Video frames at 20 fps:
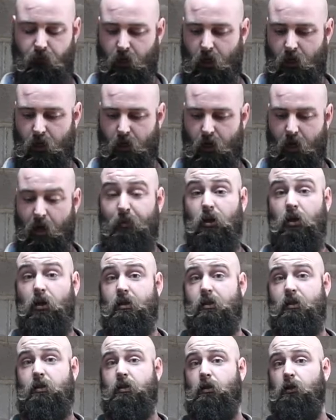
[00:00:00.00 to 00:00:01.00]

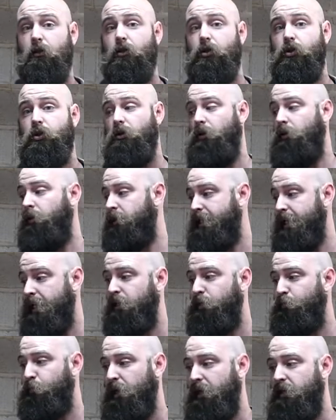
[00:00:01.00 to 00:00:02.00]
ebonizing solution on a
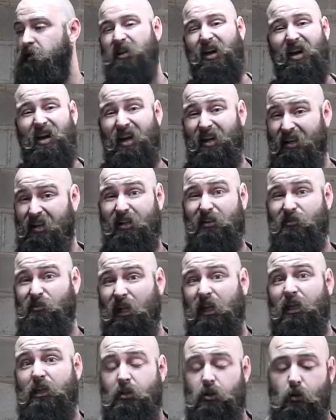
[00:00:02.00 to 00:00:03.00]
test piece, didn't
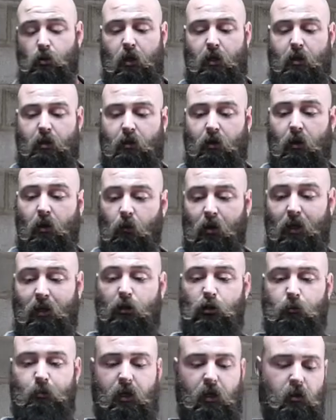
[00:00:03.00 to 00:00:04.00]
really do anything. It went a
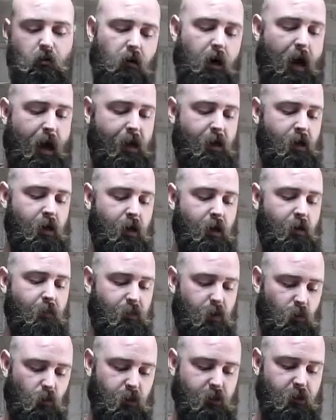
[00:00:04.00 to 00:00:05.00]
little bit gray,
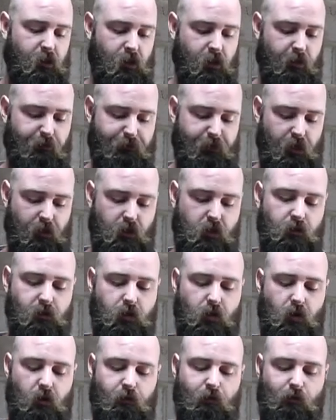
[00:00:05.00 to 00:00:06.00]
but wasn't the effect I was
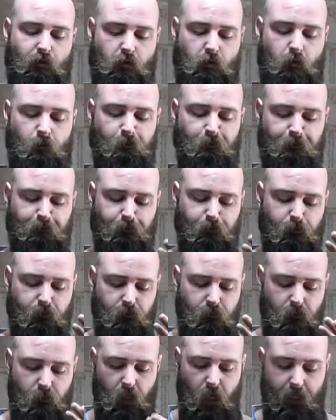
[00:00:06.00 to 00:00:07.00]
going for.
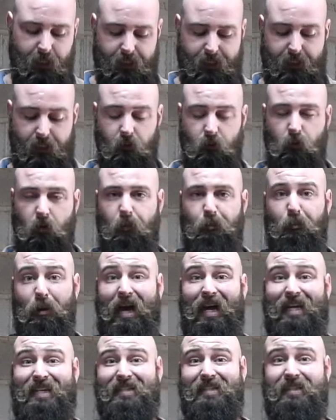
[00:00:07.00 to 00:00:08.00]
I didn't want to
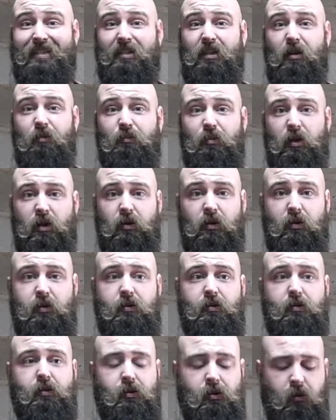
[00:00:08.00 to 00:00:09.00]
paint it
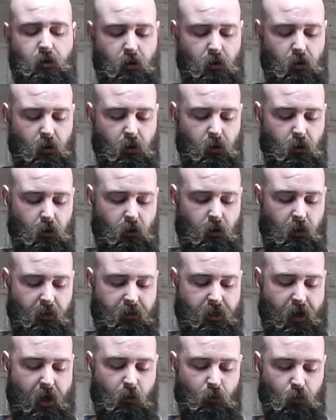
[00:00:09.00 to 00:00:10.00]
because
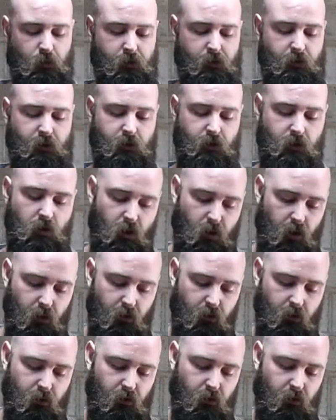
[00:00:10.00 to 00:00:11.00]
that was not,